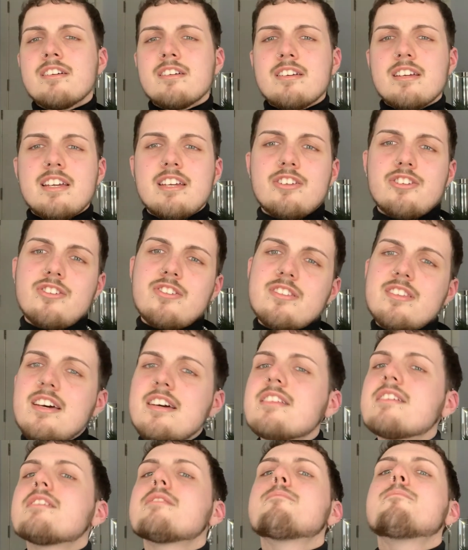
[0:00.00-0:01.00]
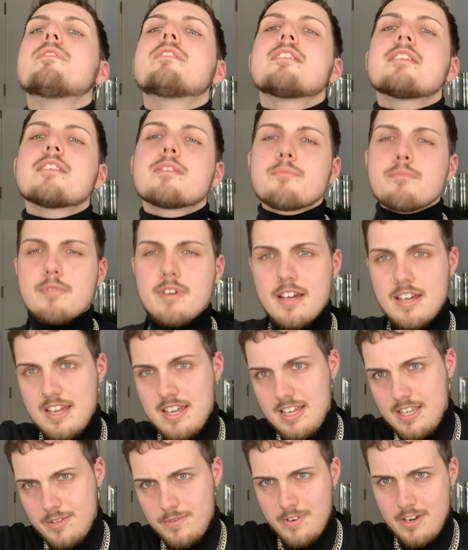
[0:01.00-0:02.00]
It's just like this body spray.
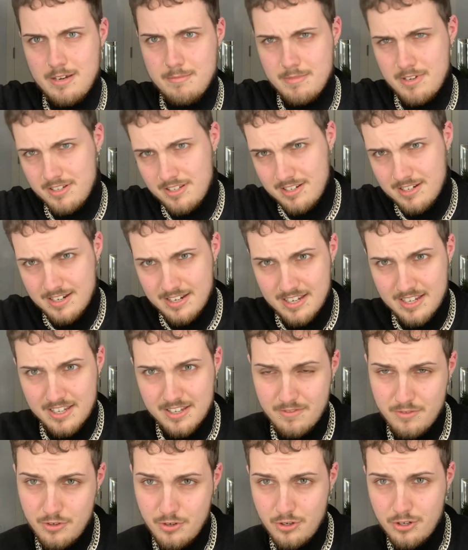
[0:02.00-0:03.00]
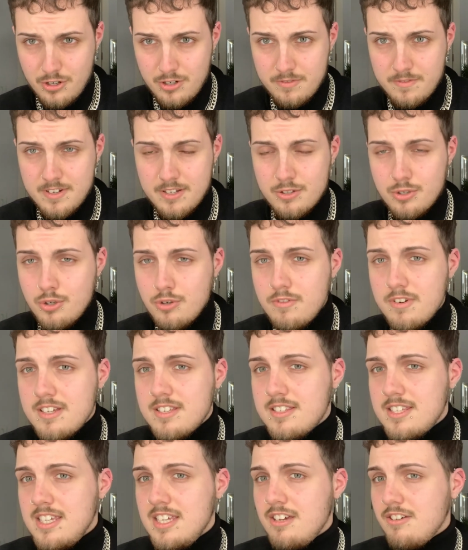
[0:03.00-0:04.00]
It's very much like knockoff
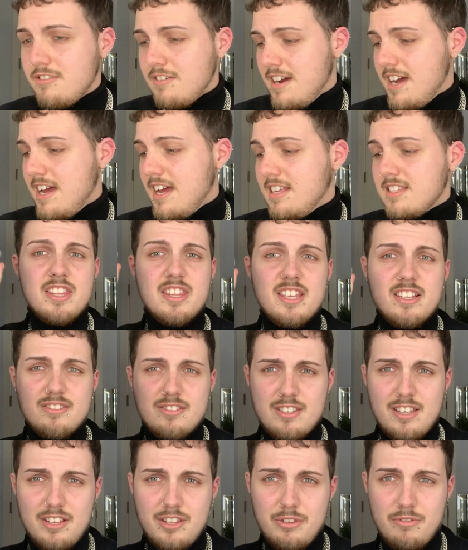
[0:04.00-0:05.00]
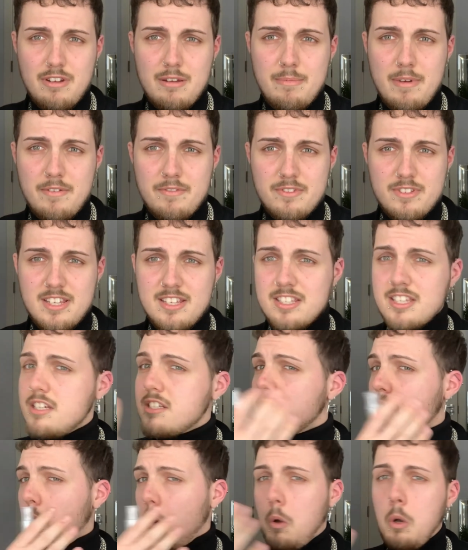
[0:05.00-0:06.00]
Victoria's Secret-esque. Things like £3 for
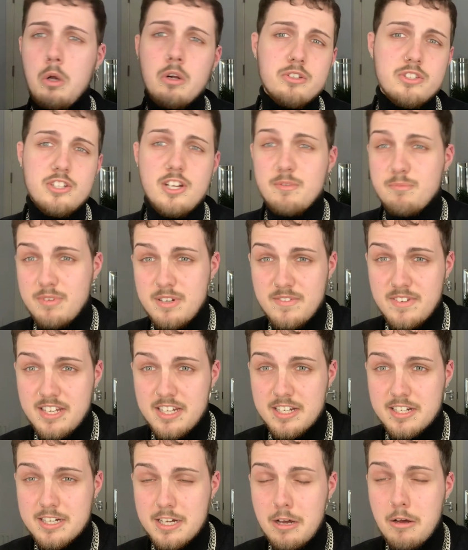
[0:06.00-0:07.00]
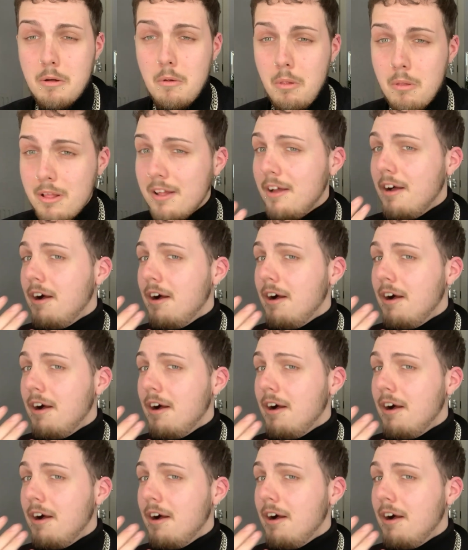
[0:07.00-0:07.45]
Tesco's. Don't breathe it in, girl.